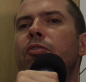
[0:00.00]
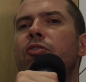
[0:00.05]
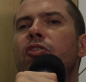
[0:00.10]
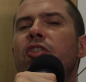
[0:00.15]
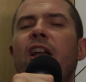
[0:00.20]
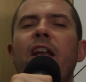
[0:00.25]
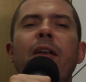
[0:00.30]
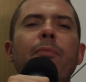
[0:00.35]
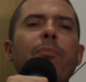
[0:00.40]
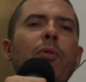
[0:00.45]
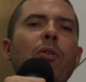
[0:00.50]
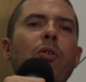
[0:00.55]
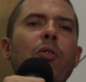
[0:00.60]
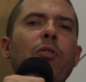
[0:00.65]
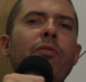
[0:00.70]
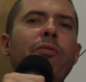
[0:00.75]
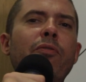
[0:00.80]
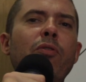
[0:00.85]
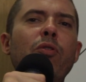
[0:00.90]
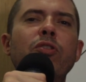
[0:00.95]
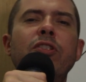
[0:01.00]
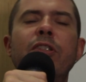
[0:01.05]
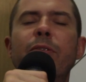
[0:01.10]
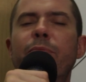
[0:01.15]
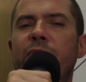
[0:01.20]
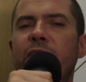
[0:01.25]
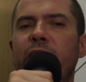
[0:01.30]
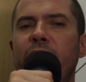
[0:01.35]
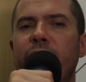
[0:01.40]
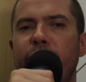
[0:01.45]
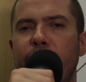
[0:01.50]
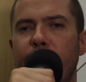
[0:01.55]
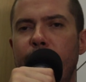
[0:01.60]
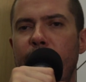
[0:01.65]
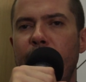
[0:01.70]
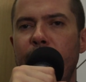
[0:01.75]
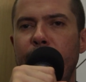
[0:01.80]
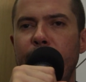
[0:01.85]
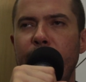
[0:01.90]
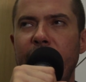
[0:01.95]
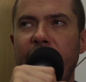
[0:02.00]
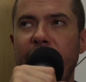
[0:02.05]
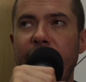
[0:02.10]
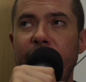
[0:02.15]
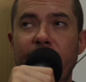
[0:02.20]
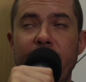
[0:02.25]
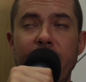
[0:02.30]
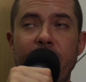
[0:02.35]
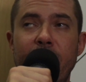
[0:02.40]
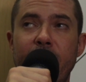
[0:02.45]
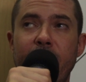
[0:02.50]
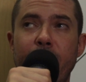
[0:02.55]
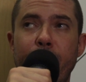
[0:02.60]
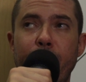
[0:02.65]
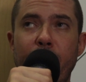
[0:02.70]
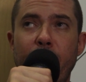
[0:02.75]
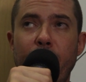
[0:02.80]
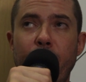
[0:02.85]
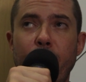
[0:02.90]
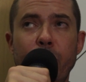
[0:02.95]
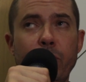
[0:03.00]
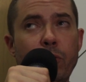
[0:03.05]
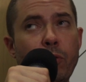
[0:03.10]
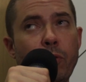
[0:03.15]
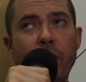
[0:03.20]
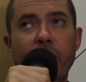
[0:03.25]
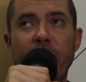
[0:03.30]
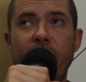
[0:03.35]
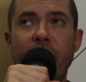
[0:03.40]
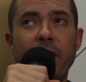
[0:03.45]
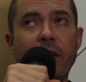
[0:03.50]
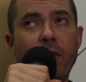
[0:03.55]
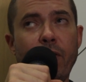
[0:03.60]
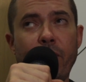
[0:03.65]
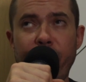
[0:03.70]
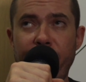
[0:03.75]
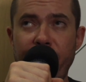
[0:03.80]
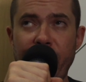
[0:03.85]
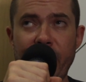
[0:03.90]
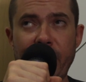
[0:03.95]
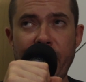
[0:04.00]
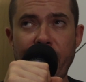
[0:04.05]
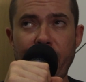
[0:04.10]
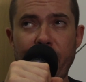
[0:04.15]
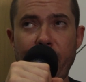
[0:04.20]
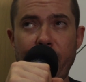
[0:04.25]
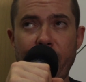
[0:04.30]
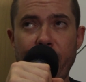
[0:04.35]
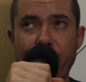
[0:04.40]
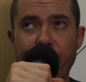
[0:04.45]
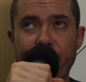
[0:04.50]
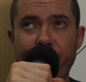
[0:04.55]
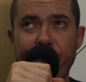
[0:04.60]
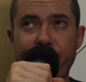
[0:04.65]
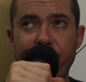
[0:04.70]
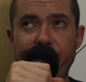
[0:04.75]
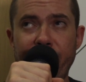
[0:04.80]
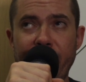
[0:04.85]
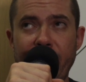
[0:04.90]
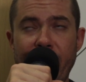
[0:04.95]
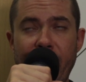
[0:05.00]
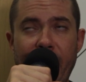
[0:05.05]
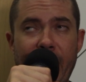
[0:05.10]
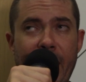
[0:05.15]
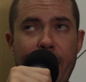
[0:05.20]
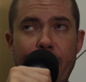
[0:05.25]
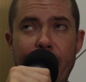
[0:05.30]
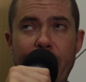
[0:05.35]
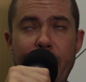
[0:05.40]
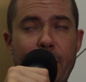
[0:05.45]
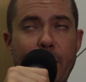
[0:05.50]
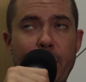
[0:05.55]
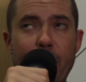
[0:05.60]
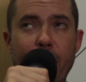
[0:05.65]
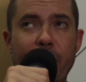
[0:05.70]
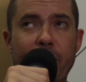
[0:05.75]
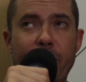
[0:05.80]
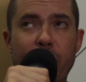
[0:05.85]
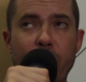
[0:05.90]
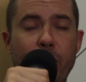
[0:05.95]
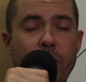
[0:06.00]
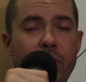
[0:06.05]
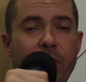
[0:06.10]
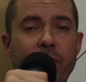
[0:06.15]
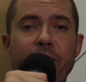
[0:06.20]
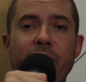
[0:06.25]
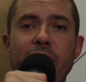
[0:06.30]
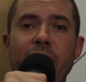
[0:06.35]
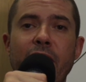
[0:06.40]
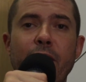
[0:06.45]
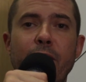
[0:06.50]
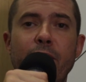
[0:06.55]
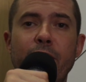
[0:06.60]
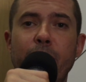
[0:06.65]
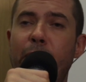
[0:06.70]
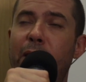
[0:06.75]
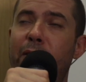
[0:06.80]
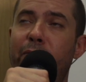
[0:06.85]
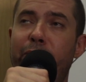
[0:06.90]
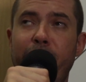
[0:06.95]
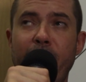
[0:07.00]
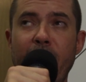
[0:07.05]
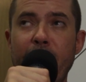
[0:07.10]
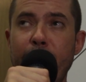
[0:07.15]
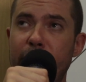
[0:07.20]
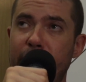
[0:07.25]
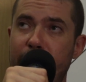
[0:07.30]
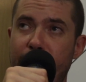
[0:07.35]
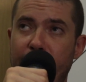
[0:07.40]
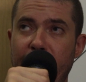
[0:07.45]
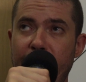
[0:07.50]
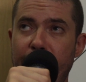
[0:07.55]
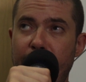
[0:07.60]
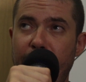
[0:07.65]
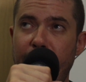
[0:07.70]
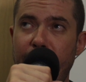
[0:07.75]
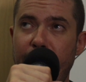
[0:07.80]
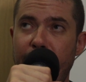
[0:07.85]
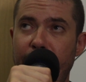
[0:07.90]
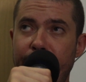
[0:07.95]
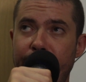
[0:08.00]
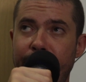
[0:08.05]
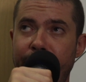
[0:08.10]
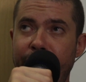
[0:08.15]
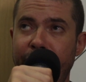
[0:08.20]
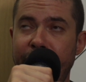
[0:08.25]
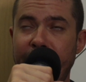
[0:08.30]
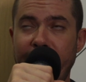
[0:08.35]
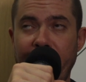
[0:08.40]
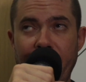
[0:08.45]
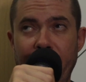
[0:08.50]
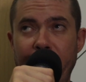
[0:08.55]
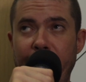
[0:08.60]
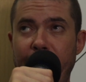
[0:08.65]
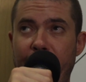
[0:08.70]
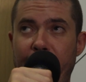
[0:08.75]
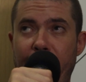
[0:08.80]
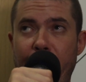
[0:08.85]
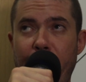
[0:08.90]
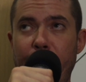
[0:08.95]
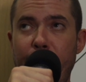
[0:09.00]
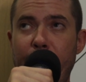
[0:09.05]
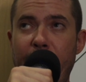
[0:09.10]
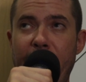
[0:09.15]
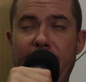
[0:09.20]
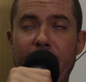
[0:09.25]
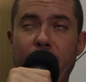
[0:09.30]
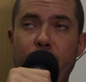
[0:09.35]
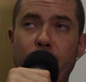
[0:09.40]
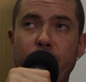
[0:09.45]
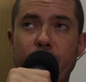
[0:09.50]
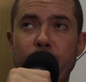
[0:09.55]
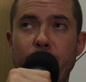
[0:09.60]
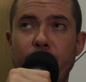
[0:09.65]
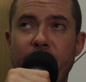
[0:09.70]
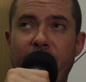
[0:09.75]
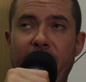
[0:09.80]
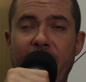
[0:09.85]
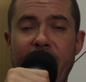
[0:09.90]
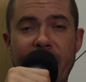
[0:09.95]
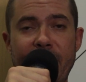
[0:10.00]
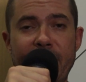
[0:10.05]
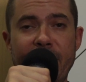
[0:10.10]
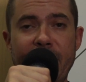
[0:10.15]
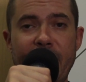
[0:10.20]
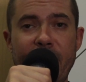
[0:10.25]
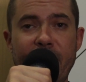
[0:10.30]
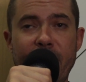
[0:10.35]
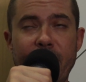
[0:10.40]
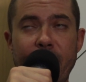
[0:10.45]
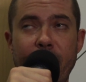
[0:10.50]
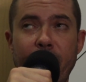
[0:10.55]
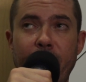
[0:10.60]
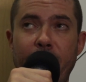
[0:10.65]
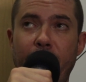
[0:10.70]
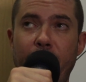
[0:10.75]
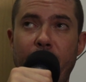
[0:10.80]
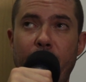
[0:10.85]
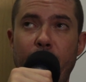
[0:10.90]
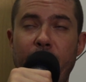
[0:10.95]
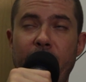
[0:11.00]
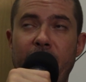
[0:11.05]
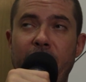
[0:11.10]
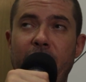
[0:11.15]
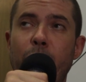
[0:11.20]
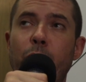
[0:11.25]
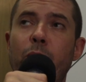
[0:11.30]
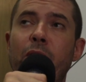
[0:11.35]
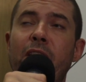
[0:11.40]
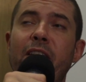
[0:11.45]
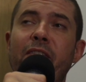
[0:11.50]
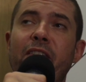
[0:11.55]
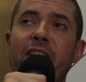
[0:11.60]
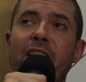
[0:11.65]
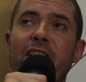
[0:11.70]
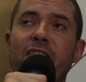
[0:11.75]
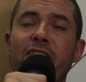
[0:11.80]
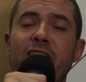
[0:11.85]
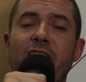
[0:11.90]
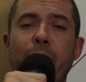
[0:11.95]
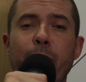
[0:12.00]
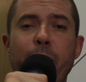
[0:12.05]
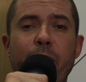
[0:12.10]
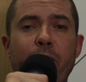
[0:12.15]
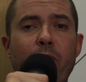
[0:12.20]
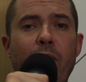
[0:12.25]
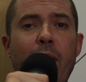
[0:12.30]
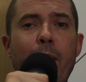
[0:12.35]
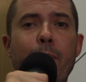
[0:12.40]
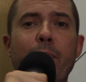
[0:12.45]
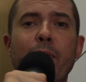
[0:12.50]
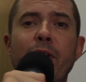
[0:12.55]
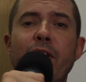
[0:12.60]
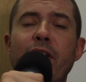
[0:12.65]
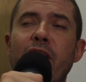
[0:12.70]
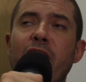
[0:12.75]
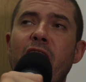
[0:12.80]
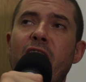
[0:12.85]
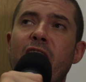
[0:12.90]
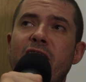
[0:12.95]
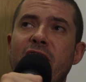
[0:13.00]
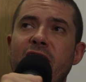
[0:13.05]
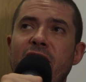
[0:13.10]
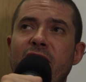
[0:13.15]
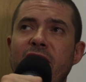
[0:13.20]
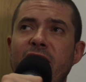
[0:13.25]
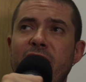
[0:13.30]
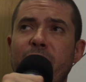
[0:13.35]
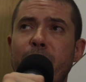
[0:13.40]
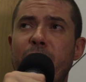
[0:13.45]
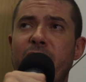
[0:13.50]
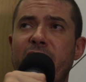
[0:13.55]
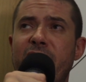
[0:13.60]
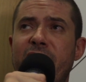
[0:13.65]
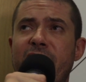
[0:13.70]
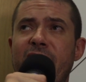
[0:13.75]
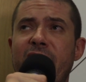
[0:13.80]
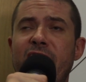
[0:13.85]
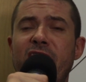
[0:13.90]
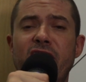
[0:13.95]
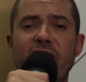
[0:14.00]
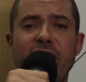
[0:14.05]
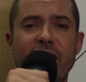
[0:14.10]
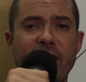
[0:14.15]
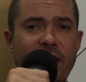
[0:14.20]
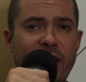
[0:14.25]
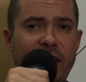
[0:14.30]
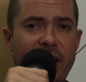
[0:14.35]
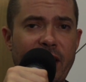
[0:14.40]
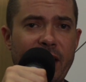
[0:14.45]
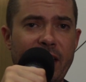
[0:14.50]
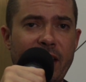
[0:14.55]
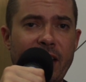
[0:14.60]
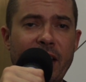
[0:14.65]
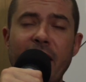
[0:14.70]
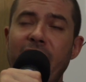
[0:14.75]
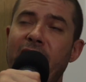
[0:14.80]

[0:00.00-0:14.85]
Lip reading: Jake Paul forced himself upon me. It's some girl talking it in on video. Like, how many people have talked on videos about famous people, making all sorts of accusations, and we're living in a time of rampant narcissism and attention seeking.